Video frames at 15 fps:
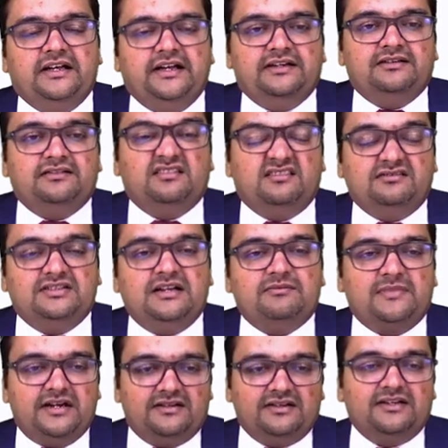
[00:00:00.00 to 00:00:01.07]
and
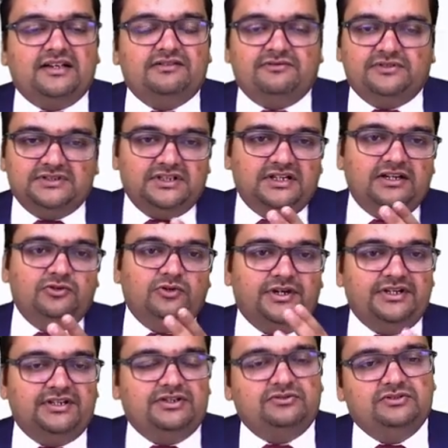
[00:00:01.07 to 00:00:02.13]
then matter again further
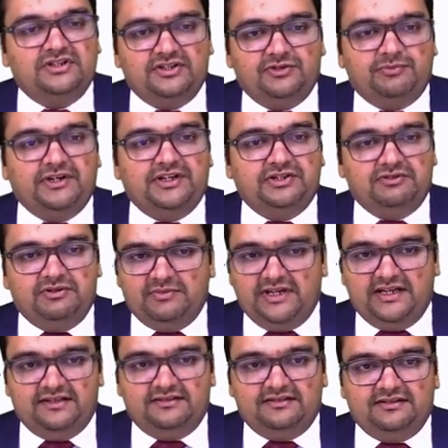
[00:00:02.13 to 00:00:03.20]
allocated to the respective
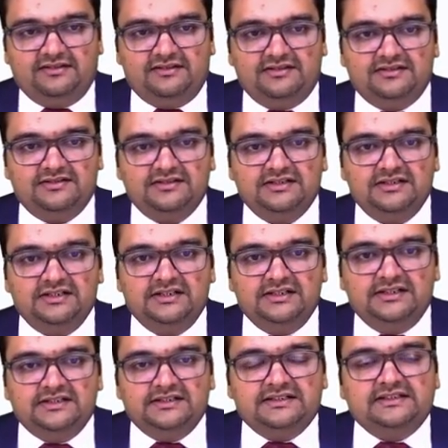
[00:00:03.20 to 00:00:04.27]
MIs.
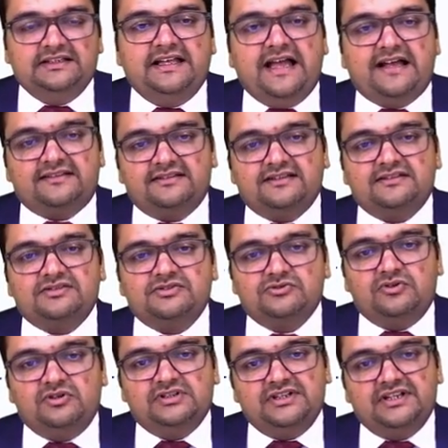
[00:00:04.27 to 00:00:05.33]
The access
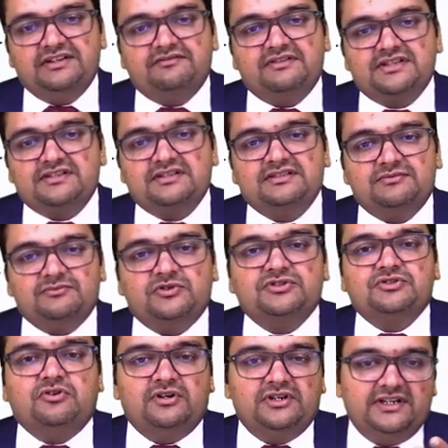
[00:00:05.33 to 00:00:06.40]
to all the investors and
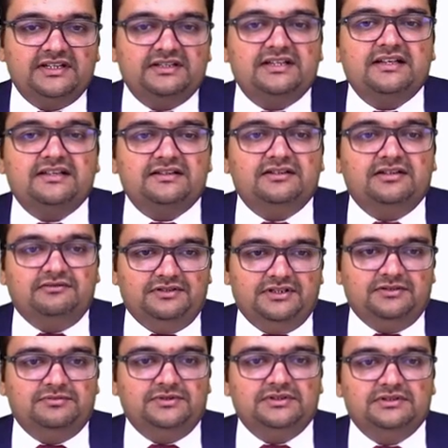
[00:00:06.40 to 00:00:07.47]
process is already there
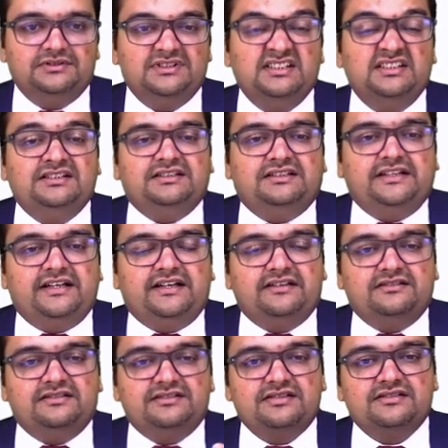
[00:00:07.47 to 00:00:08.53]
available. They
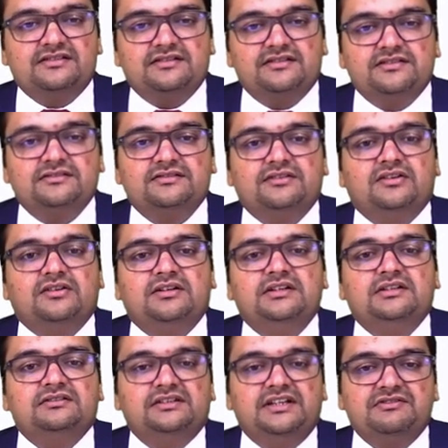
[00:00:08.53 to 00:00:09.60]
can register,
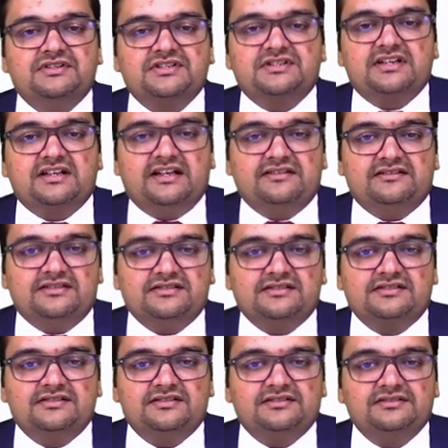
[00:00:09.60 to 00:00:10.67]
the investor can
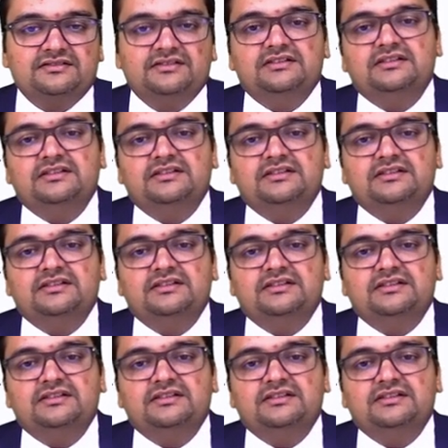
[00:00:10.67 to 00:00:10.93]
register